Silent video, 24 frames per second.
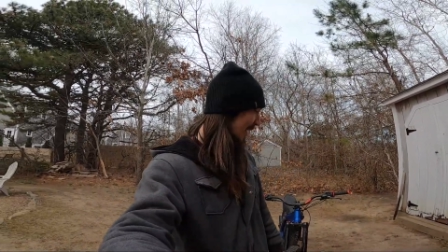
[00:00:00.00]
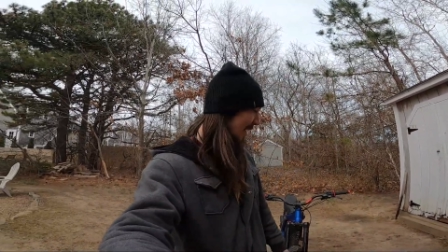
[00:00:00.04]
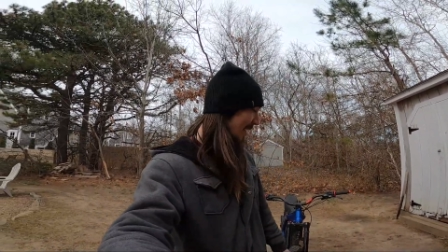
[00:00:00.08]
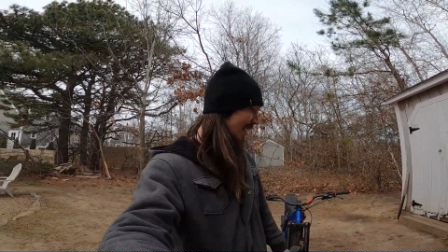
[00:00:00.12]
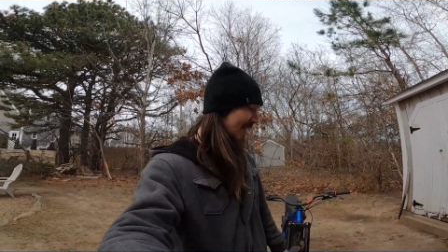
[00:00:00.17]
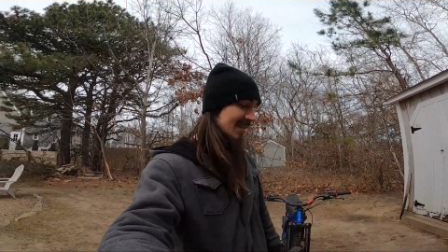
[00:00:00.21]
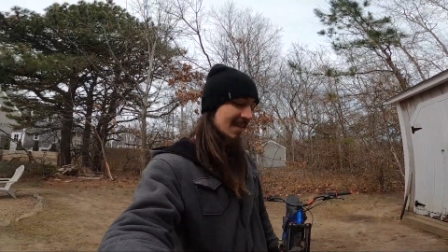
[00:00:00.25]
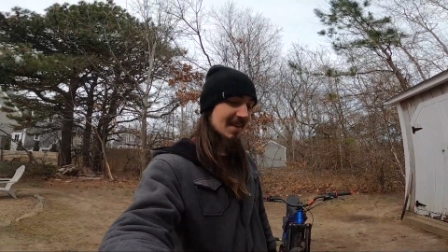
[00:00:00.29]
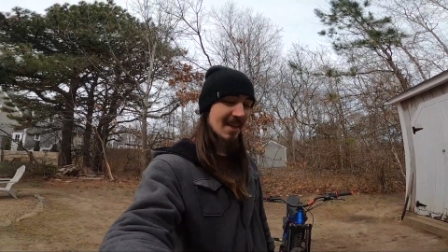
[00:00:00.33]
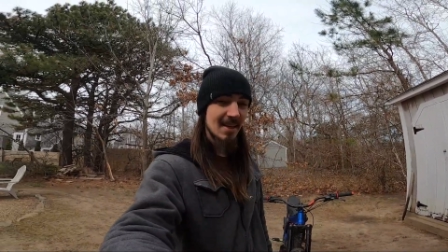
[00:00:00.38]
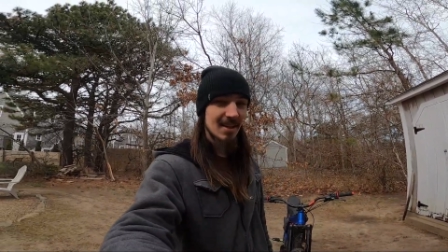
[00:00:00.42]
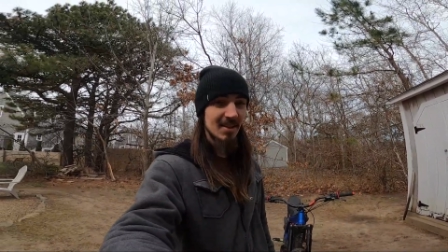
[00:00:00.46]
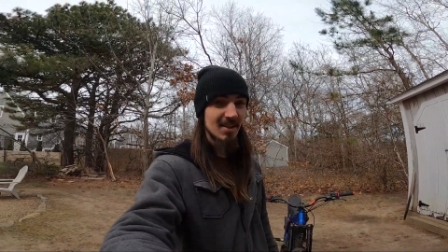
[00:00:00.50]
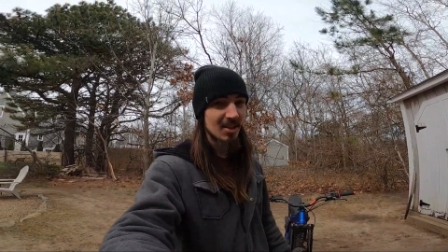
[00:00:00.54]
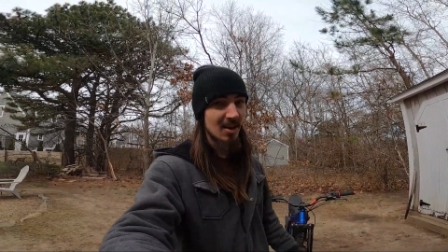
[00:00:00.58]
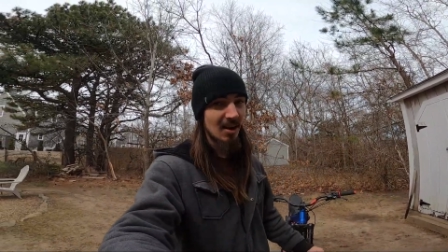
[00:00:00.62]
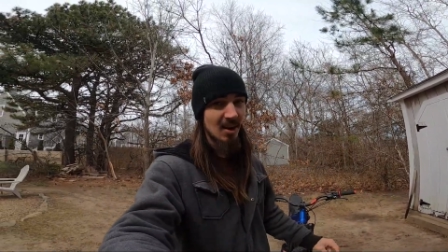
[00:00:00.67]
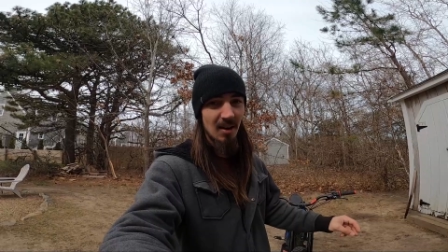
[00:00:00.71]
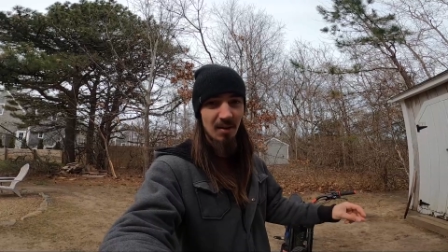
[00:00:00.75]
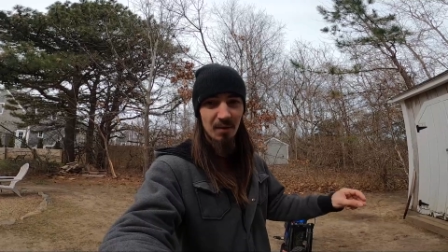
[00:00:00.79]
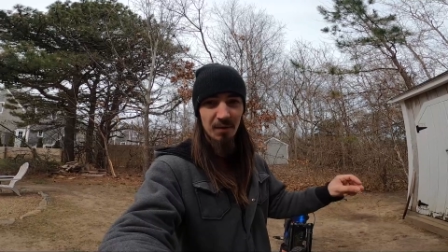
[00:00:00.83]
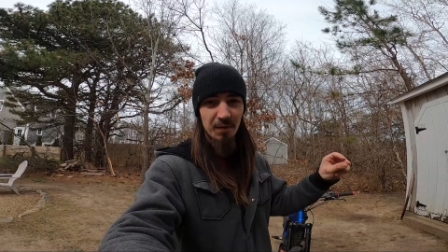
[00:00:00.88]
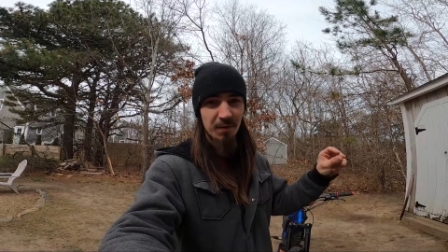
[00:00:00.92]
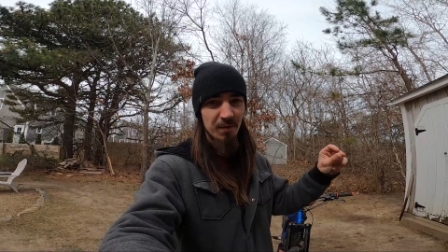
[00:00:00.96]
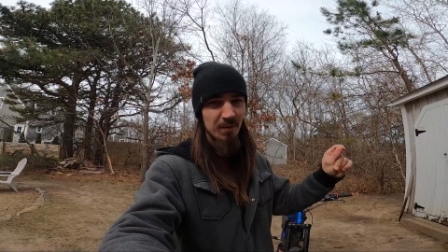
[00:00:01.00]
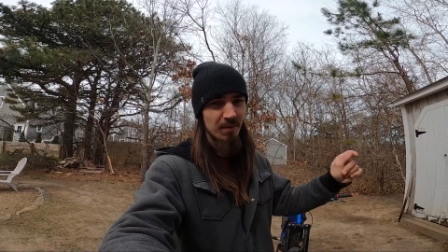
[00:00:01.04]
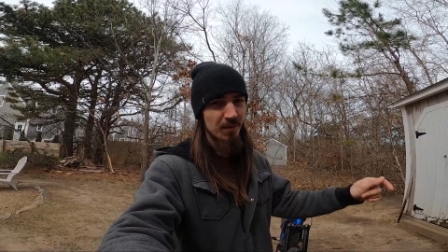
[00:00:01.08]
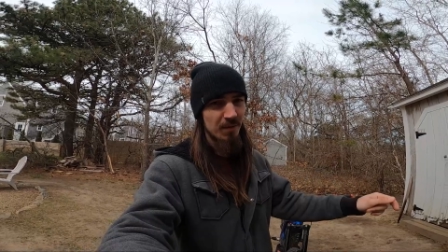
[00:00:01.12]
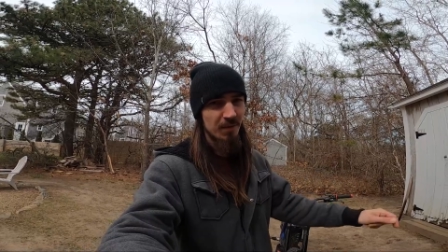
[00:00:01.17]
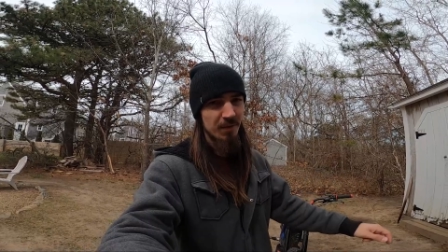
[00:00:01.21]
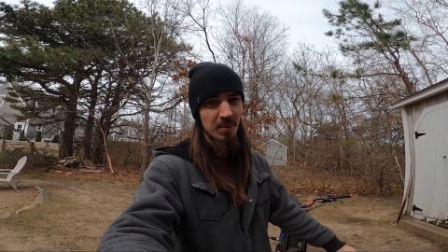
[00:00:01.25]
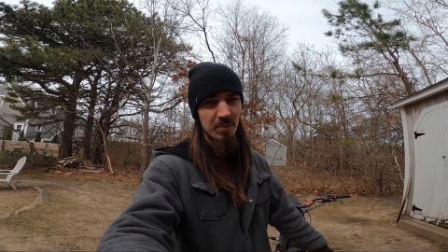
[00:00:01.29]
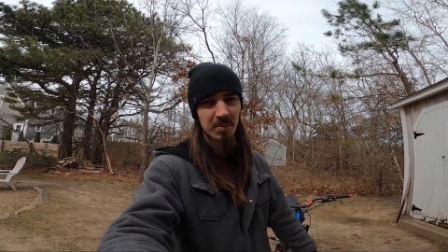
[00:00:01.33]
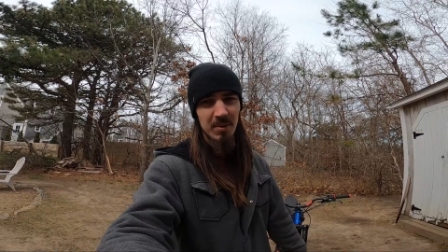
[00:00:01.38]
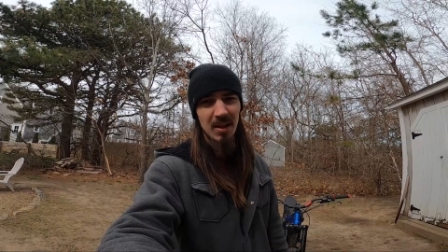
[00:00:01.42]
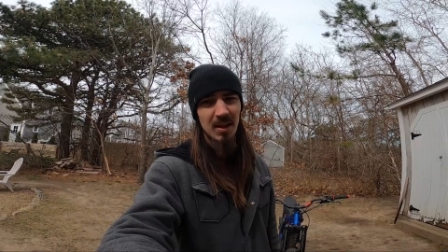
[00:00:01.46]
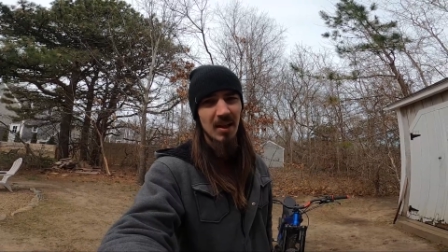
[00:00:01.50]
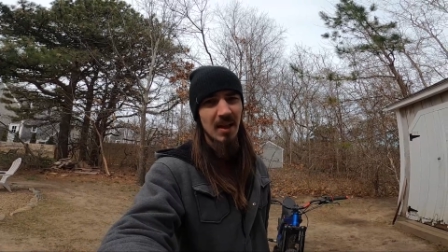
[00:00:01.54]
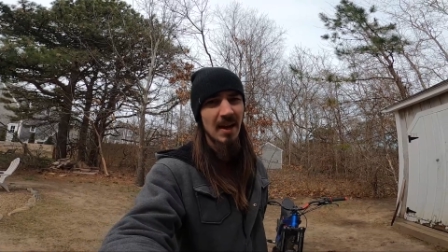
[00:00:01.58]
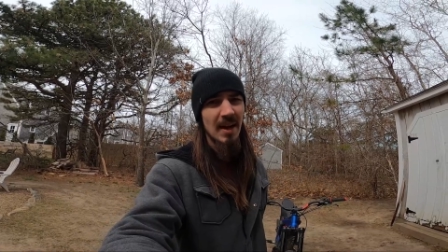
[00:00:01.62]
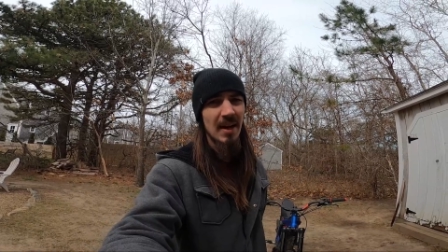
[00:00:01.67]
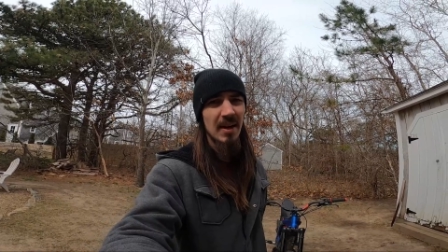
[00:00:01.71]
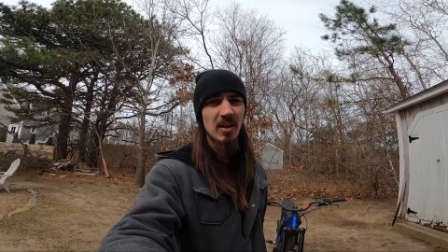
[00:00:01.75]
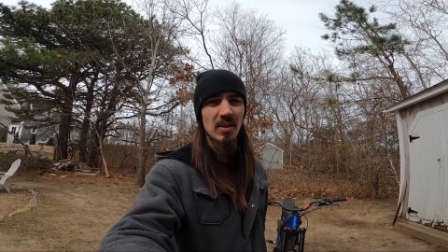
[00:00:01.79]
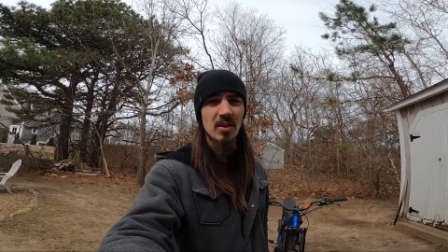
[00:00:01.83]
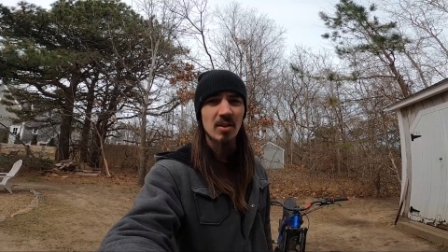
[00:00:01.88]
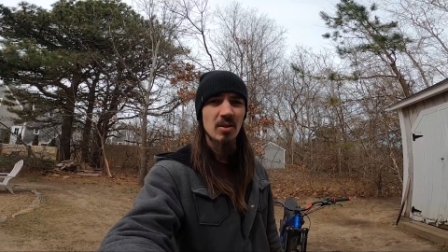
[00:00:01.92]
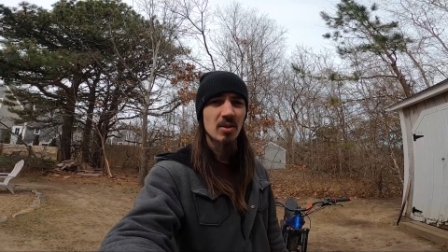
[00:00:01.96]
it takes off from the
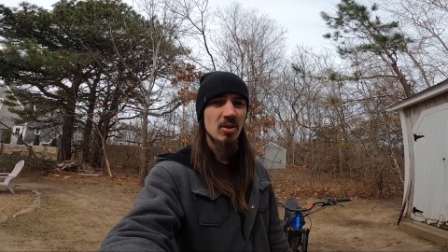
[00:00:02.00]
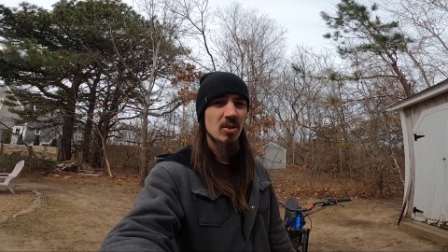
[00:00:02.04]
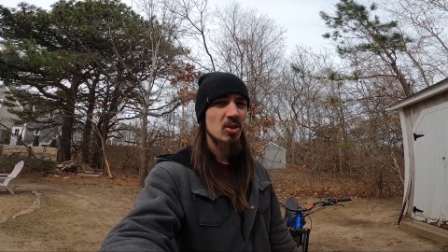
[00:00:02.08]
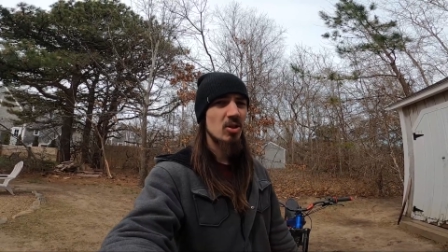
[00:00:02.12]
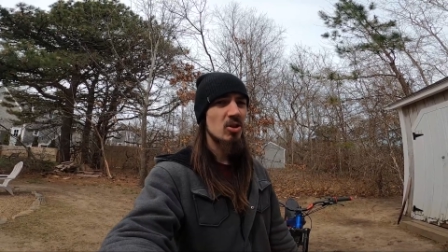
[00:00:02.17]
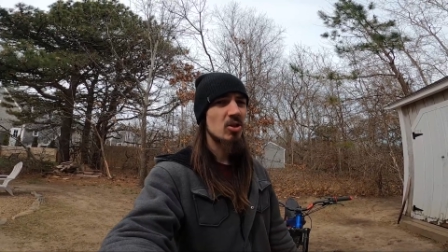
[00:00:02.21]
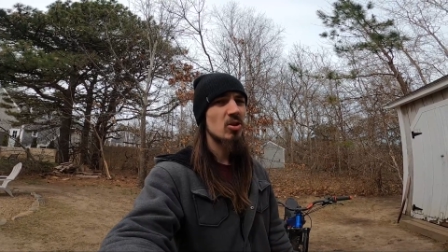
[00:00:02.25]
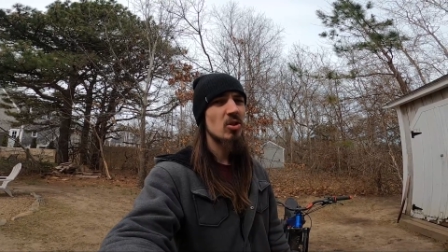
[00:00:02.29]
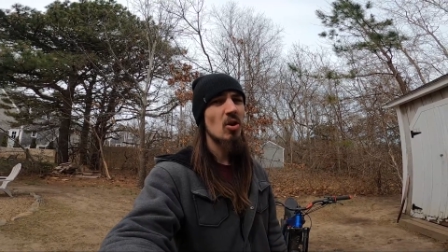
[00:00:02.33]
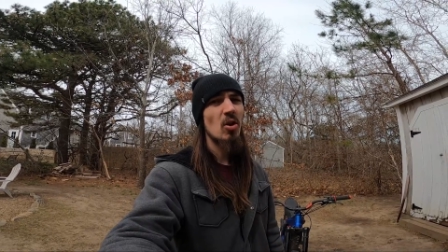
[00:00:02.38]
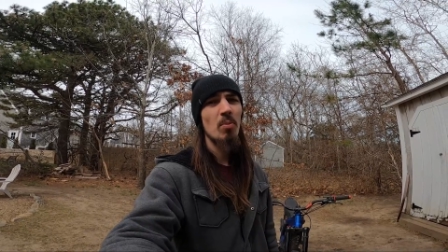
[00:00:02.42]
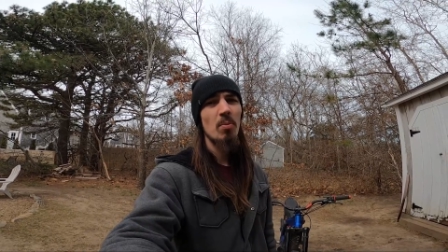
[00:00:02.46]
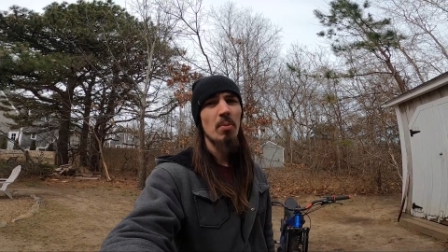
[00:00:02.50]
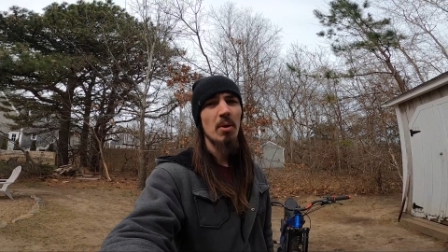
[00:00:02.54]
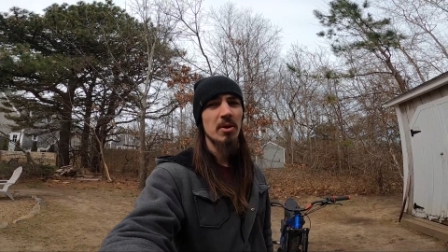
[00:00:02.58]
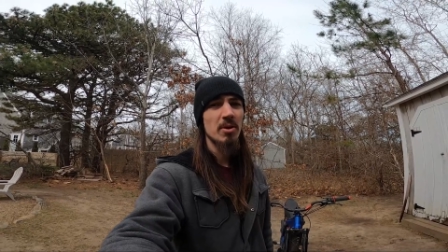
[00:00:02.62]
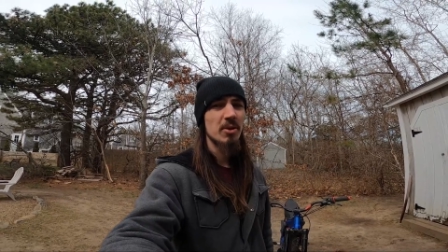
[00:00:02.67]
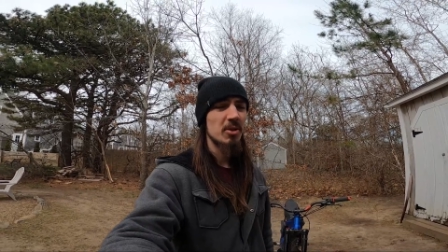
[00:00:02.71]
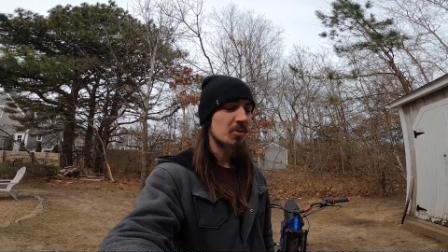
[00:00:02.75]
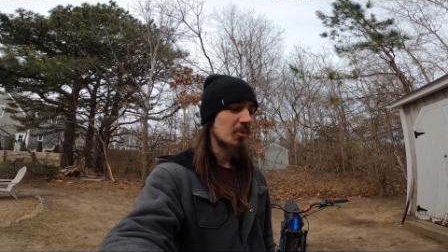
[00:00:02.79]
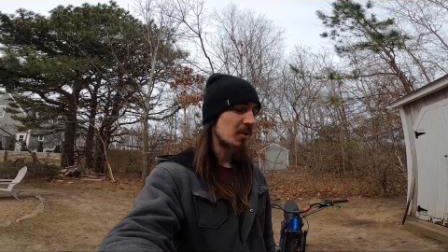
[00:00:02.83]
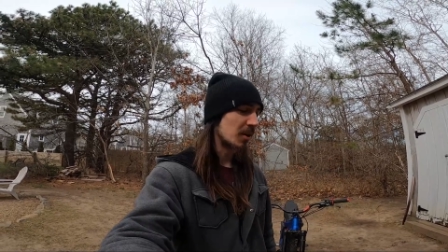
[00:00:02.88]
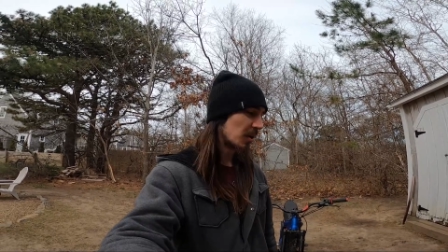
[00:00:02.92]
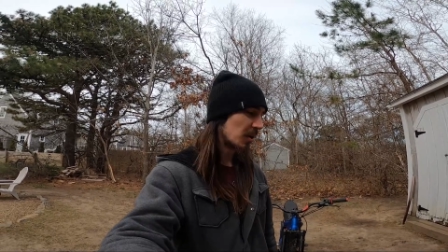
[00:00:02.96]
line so much